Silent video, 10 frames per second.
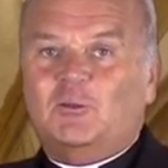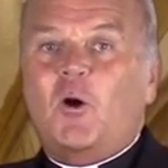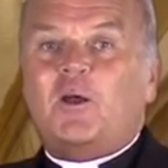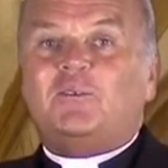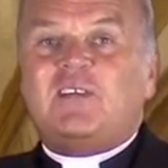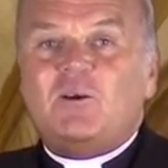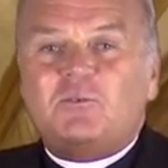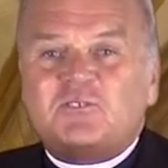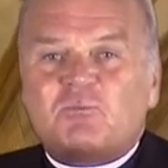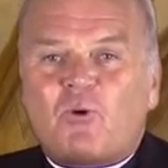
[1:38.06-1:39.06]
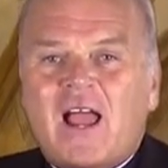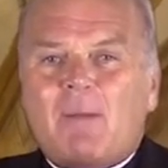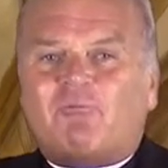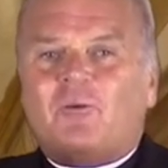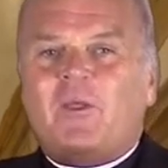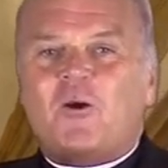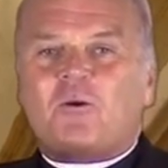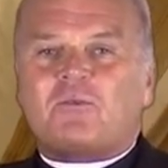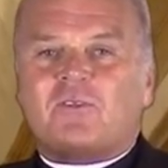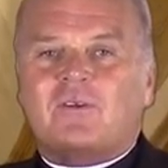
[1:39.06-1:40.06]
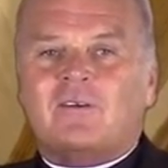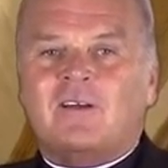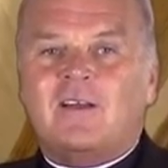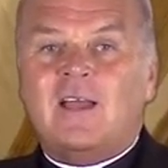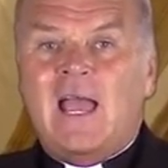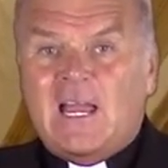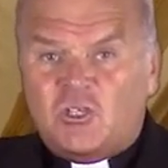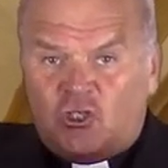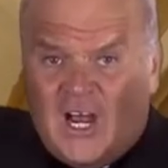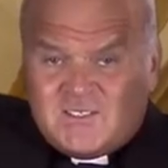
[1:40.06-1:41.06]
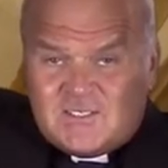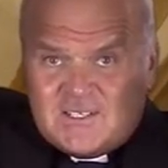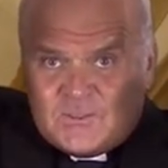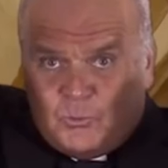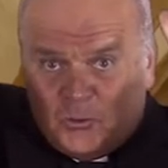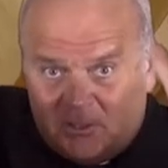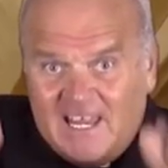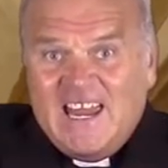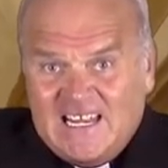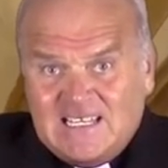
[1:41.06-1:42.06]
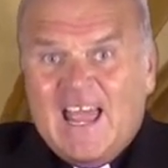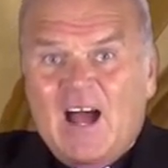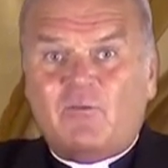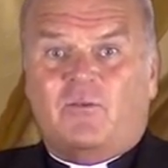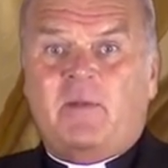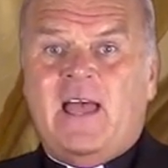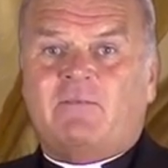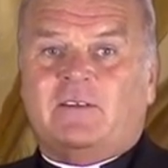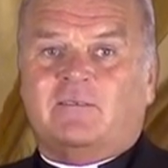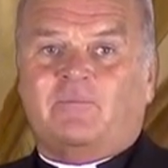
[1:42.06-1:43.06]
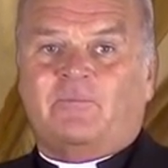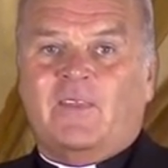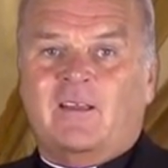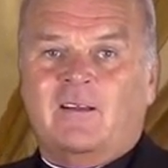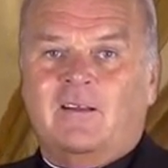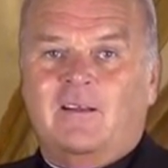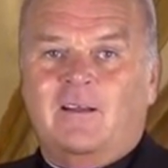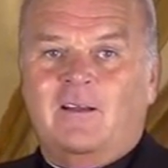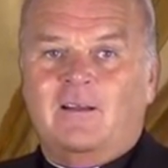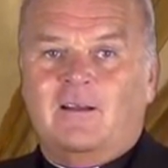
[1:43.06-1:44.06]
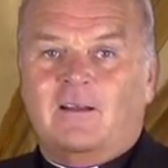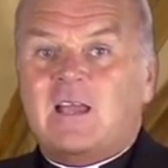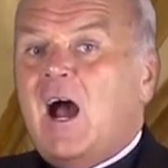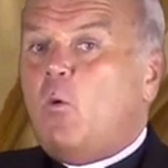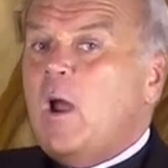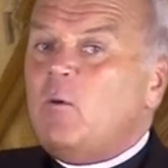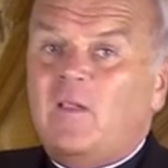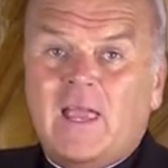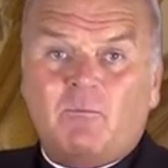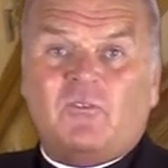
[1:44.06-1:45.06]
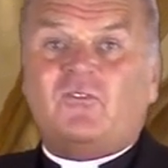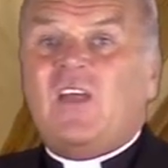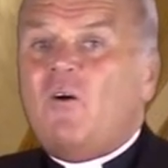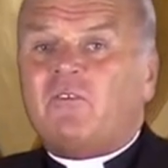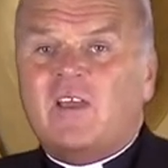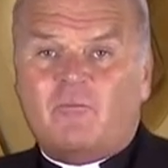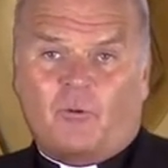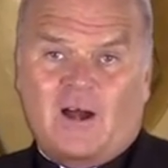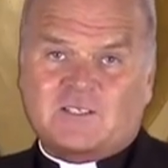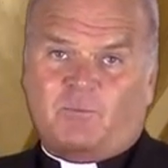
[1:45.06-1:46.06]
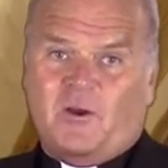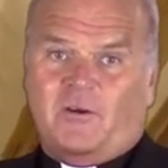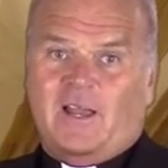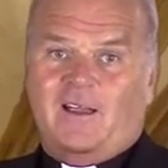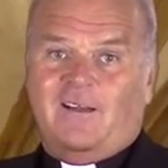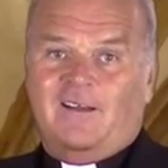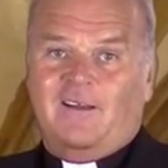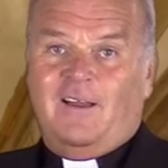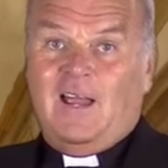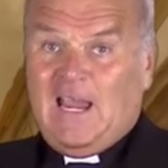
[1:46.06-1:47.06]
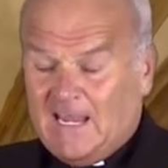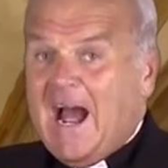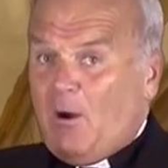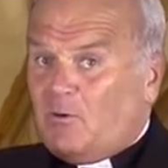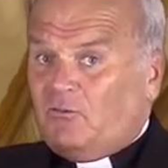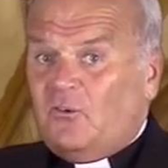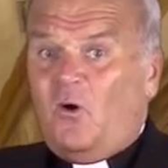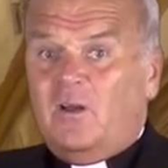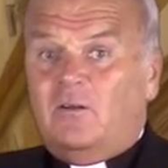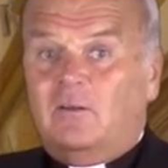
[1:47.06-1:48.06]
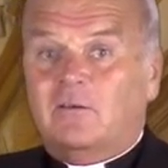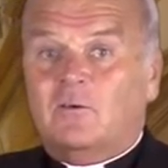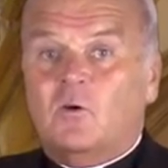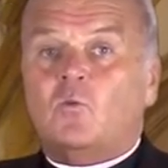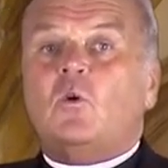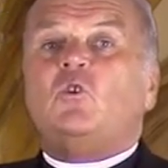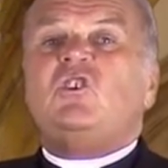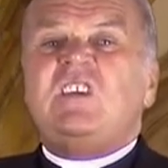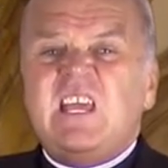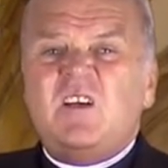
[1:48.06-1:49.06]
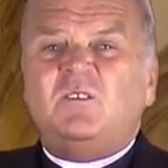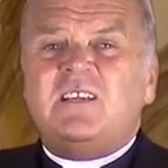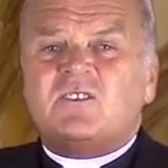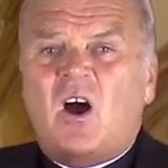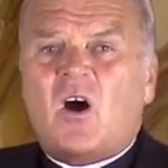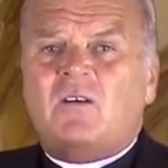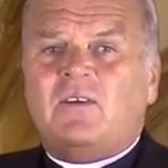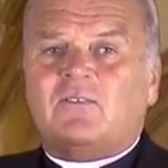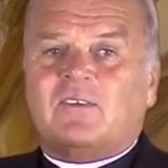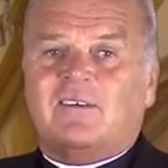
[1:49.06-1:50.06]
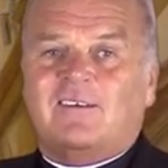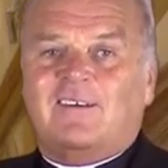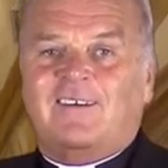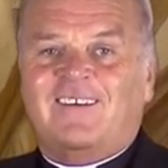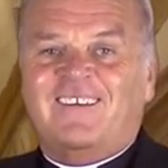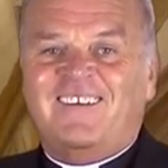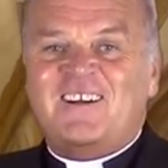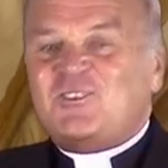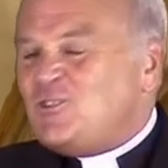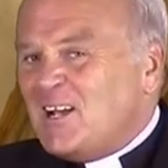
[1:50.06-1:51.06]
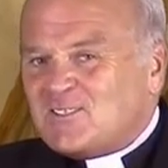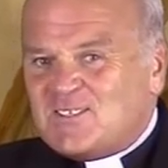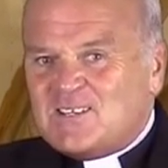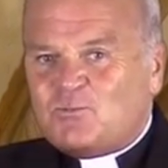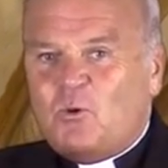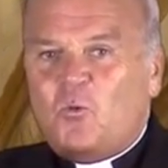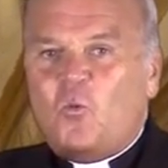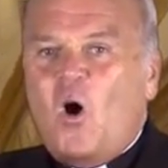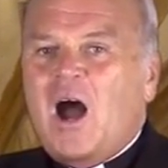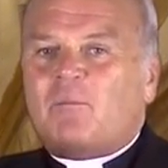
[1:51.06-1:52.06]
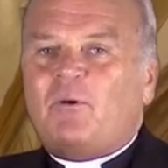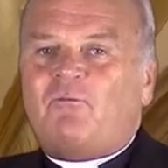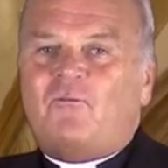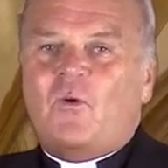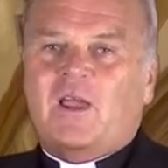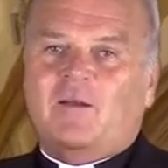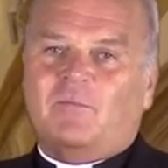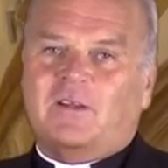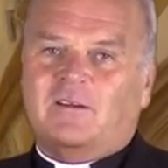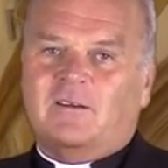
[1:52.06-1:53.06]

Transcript: Loyalty will spring up from the earth and justice will lean down from heaven. Yahweh will himself give prosperity, and our soil will yield its harvest. Justice will walk before him,